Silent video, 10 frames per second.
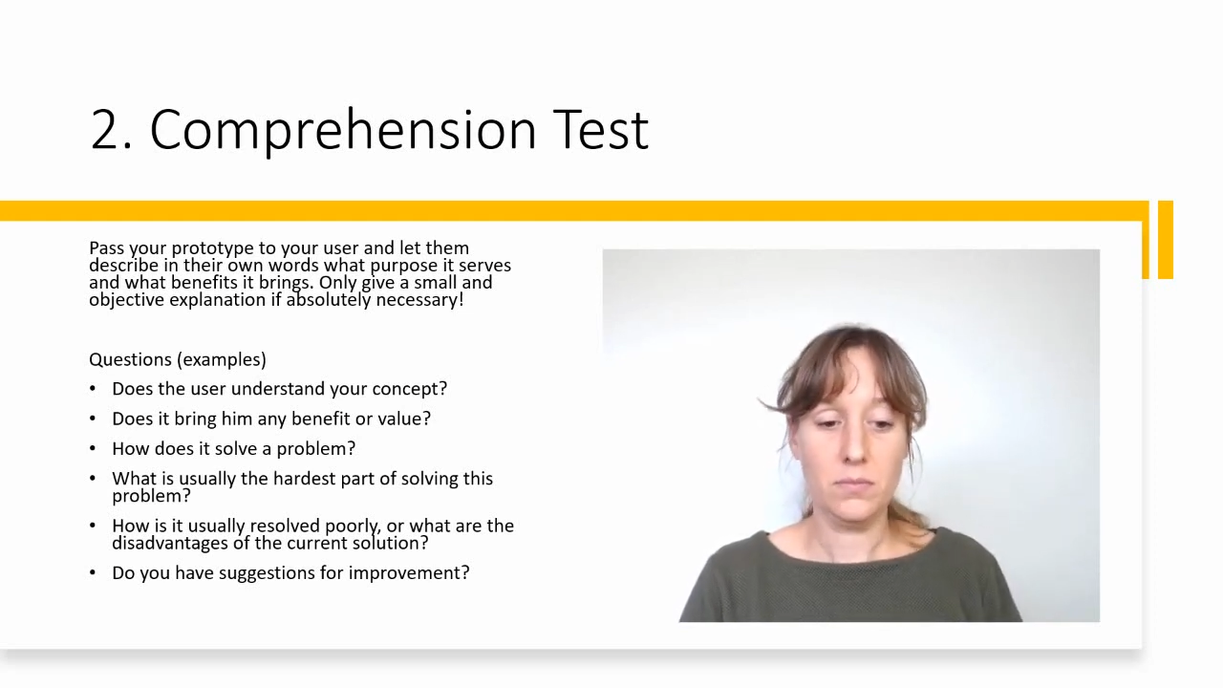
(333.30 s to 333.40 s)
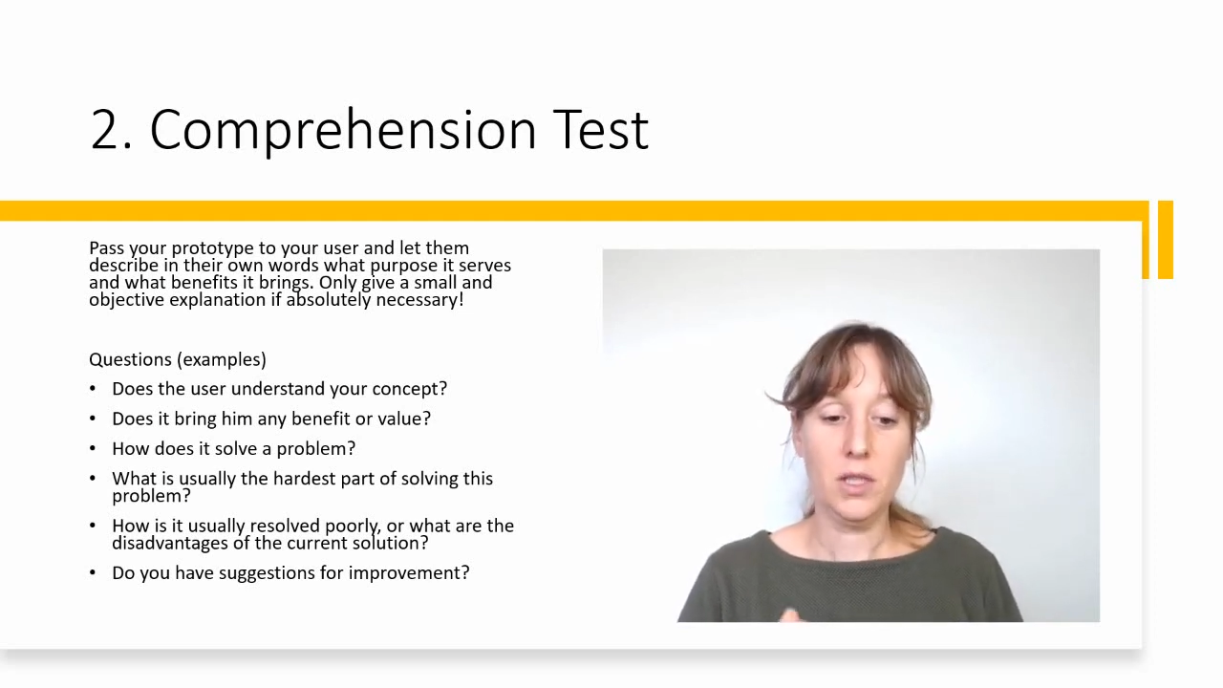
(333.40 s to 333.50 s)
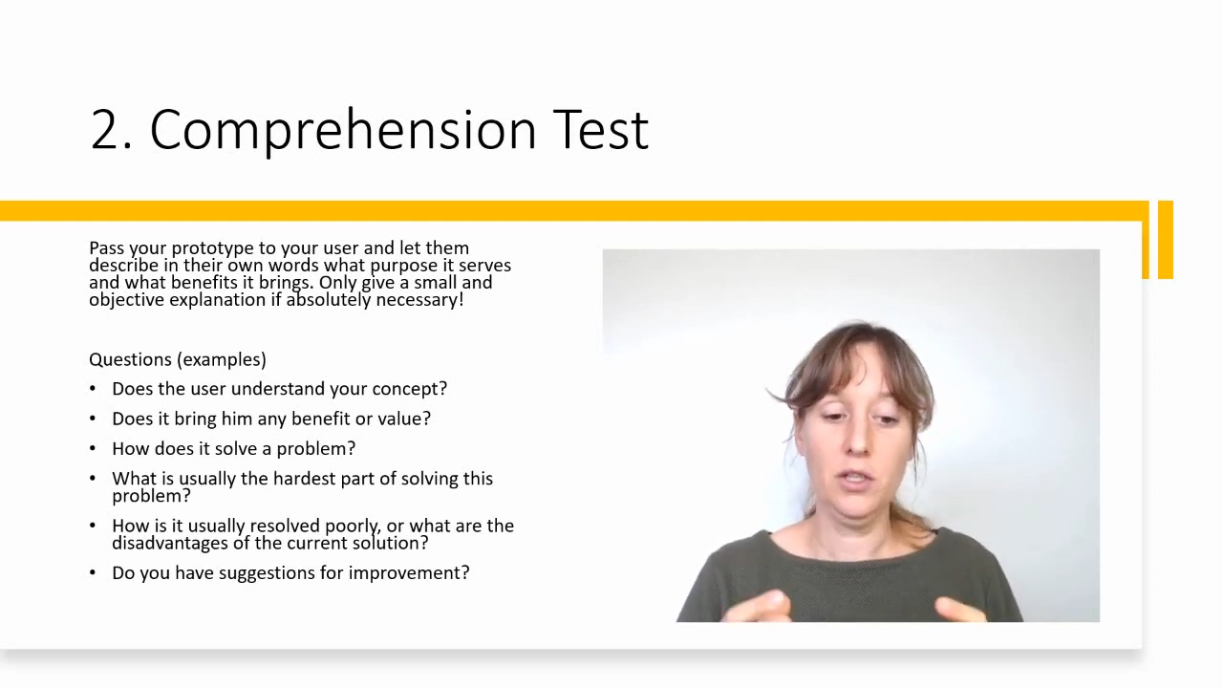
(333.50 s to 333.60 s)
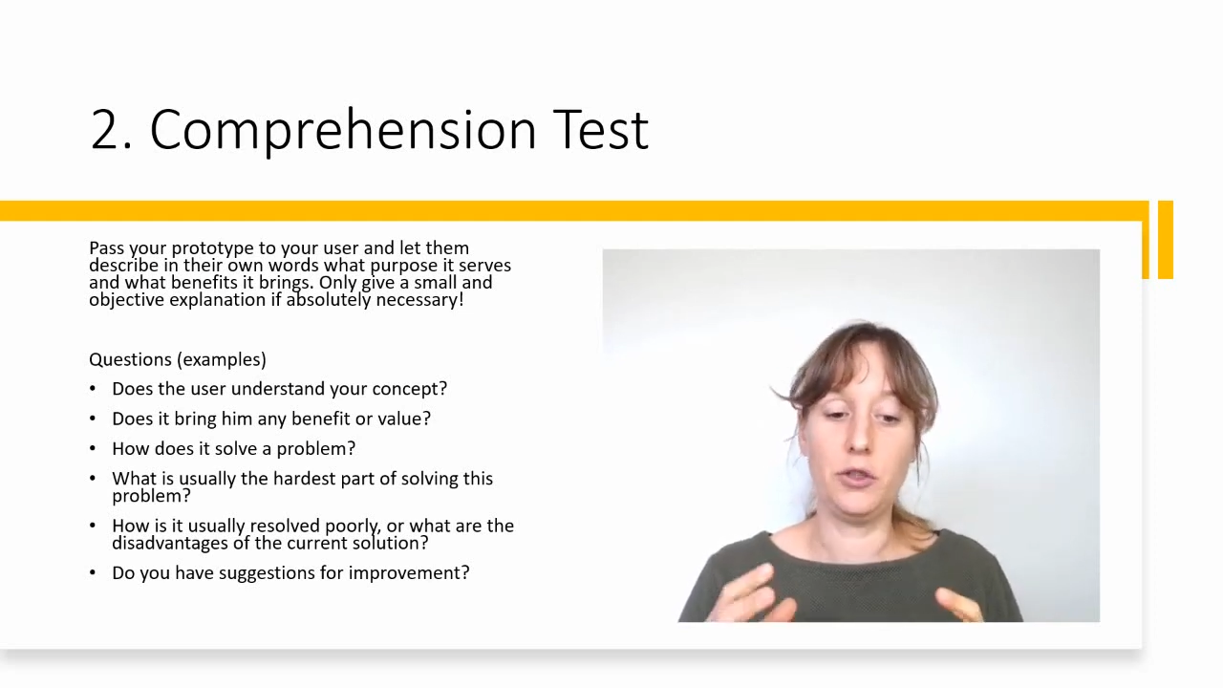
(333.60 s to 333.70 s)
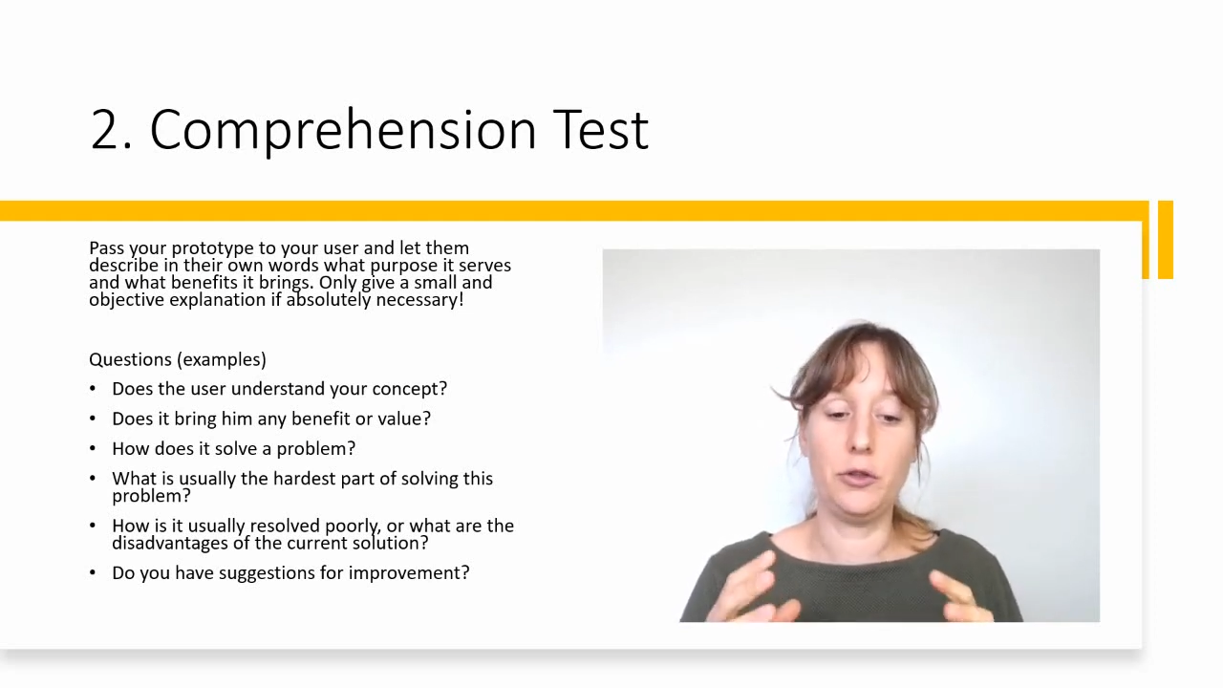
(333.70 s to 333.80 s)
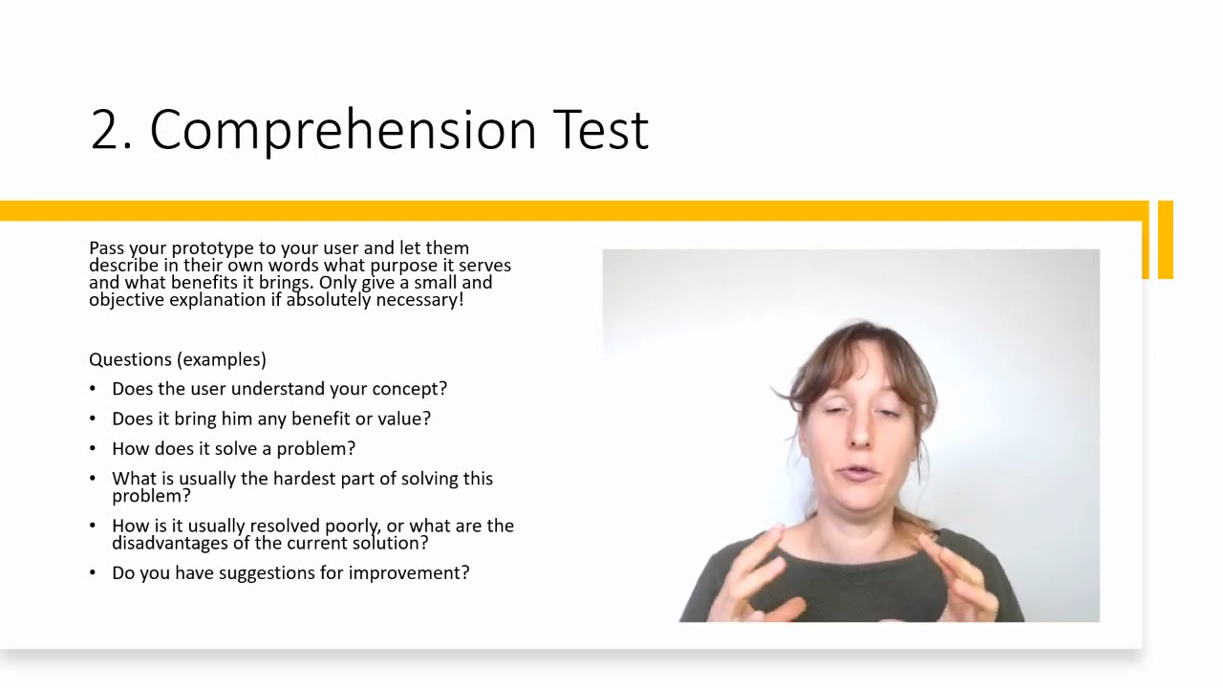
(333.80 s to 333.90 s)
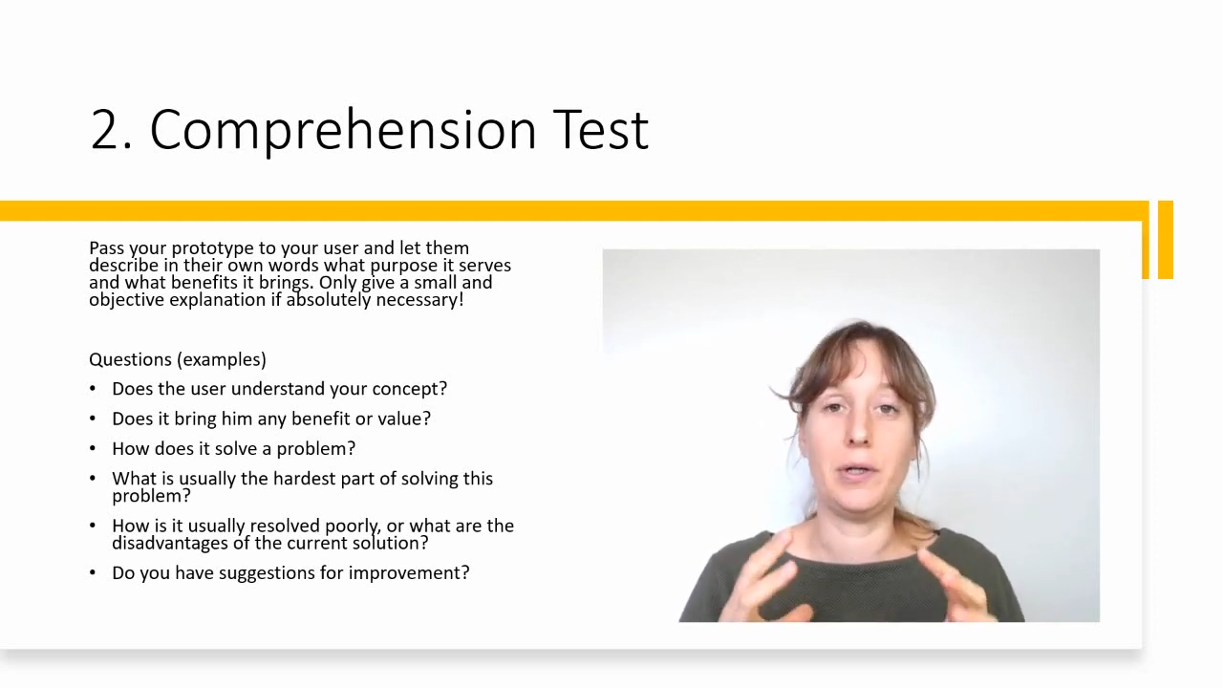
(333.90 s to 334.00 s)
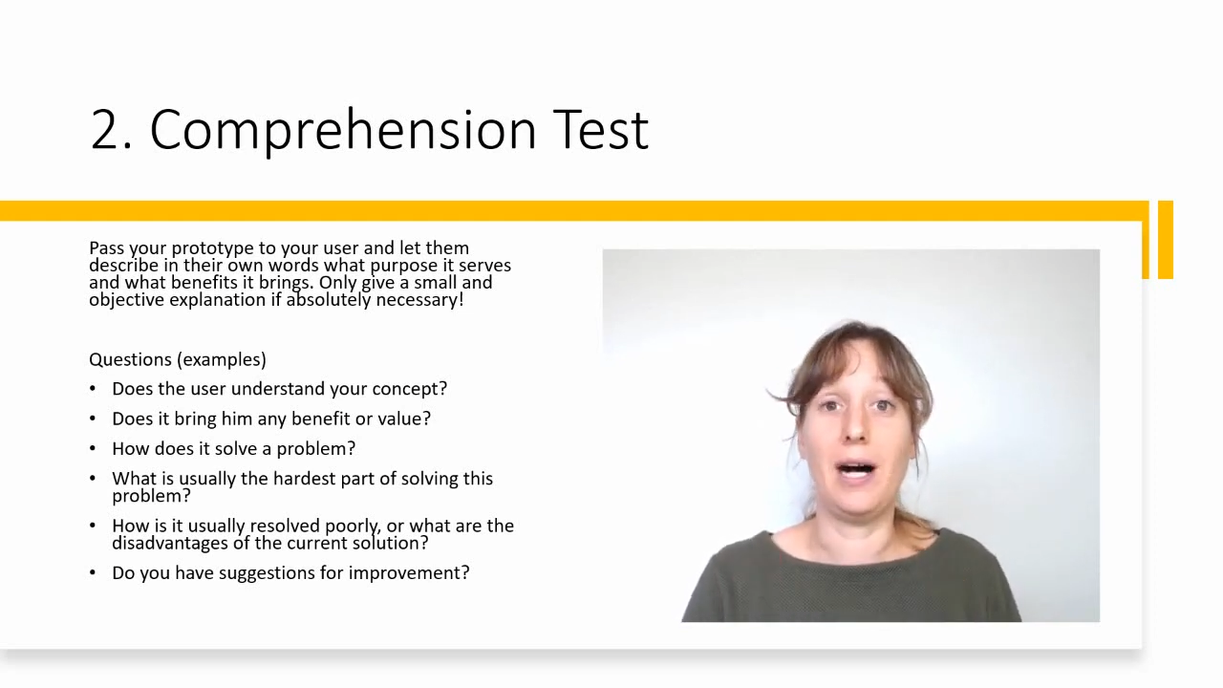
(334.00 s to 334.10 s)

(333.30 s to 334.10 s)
So you're